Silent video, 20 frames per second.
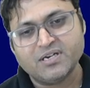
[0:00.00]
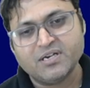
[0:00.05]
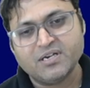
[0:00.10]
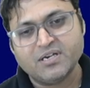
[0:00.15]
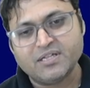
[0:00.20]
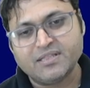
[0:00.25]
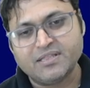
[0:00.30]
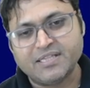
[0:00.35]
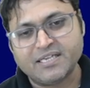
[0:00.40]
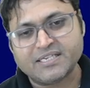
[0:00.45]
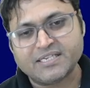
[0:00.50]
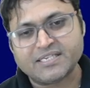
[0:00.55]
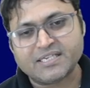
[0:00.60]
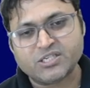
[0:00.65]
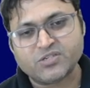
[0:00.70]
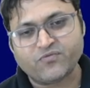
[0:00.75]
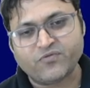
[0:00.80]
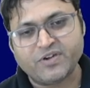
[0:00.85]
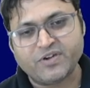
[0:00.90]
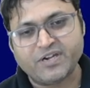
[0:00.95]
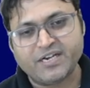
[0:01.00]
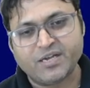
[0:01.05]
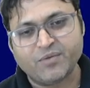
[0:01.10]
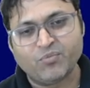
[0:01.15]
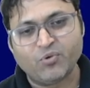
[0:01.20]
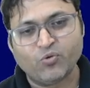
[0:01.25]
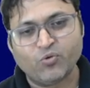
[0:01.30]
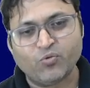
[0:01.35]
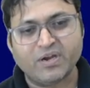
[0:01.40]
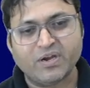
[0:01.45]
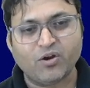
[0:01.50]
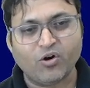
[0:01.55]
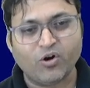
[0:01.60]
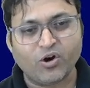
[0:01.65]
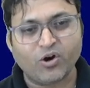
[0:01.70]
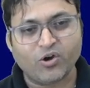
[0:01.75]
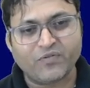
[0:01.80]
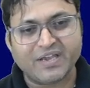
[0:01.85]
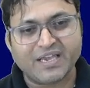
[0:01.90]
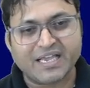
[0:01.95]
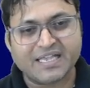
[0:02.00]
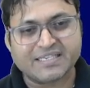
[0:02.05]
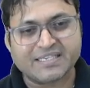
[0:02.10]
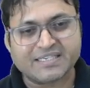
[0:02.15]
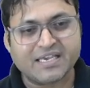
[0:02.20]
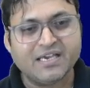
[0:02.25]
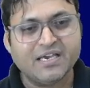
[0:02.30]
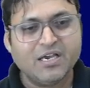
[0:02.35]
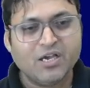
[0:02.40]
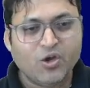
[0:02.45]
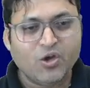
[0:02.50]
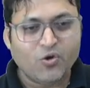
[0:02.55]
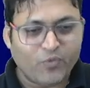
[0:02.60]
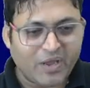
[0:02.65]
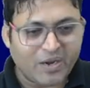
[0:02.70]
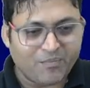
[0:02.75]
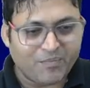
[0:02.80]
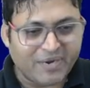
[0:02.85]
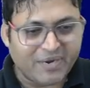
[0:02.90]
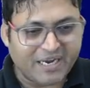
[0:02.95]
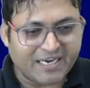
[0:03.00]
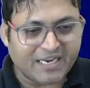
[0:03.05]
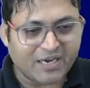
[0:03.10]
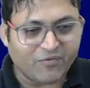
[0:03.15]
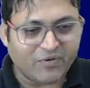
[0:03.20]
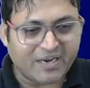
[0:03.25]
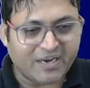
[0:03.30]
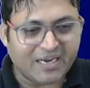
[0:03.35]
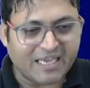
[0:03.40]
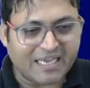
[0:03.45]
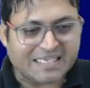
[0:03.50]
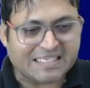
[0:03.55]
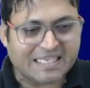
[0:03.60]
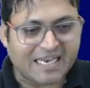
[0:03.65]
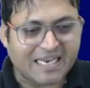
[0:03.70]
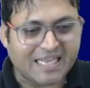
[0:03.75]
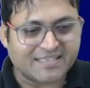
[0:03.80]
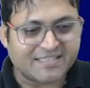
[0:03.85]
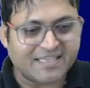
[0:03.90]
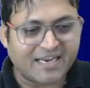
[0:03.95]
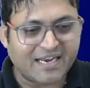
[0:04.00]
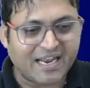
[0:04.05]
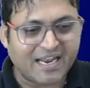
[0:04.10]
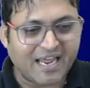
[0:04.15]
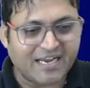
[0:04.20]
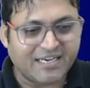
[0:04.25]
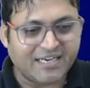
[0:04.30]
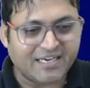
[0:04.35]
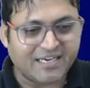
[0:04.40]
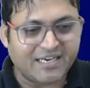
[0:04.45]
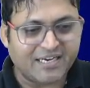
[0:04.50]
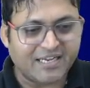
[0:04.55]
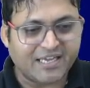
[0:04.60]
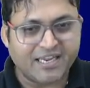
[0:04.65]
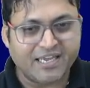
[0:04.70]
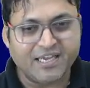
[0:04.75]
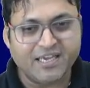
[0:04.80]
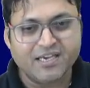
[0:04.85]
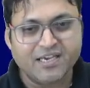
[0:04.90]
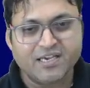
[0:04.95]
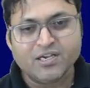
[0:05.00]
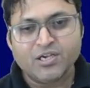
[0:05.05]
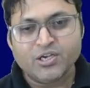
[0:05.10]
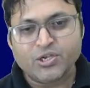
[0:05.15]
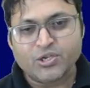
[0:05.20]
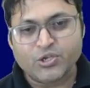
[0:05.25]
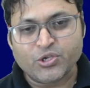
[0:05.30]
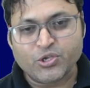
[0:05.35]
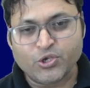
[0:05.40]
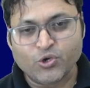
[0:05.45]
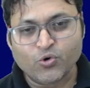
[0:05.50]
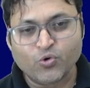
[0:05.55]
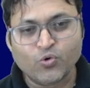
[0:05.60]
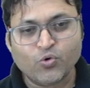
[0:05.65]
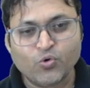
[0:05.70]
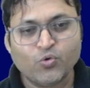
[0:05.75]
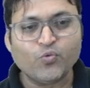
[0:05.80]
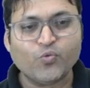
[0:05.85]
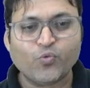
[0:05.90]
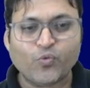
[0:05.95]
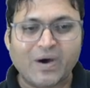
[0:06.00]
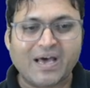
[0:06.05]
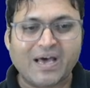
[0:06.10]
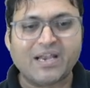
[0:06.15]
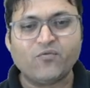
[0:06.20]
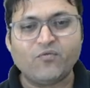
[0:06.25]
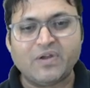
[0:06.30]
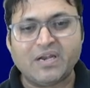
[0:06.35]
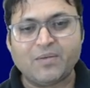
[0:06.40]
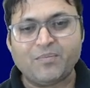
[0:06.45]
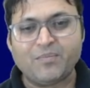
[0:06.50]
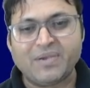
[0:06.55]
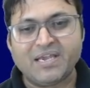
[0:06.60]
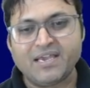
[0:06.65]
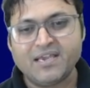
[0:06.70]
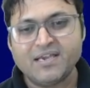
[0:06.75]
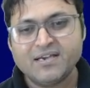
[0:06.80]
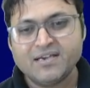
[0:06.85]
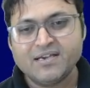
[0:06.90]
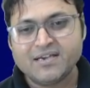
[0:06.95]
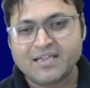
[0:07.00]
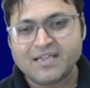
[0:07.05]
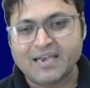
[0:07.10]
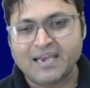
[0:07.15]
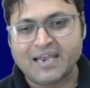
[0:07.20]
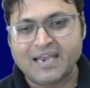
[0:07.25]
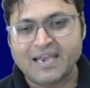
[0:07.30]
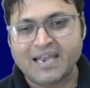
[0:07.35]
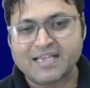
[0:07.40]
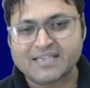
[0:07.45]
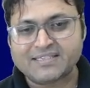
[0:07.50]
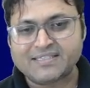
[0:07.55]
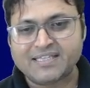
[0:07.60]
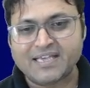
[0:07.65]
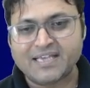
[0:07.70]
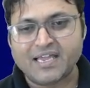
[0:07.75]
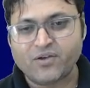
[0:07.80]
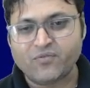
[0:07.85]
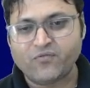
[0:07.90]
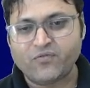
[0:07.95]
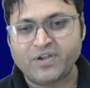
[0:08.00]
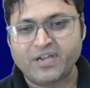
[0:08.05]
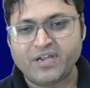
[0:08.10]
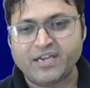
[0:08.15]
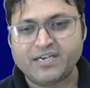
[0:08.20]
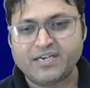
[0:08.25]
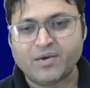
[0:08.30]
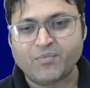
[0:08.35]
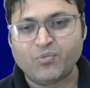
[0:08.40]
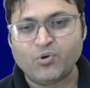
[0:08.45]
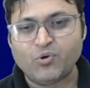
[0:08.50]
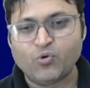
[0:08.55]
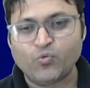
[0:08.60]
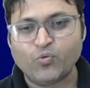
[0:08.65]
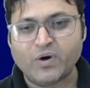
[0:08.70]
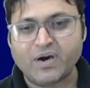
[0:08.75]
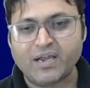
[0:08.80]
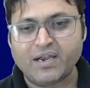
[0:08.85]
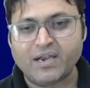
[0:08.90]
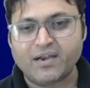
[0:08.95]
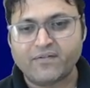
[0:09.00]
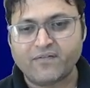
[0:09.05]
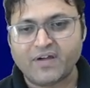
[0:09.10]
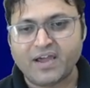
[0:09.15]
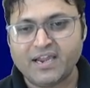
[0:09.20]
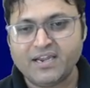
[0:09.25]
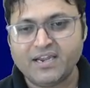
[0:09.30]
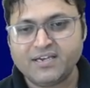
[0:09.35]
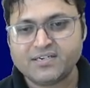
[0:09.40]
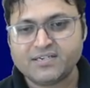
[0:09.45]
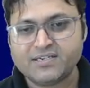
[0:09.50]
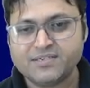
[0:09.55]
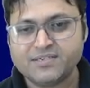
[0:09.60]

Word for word: This is VW1 or we can say when beta 1 is less than 90 degree, U1 will be less than VW1, right?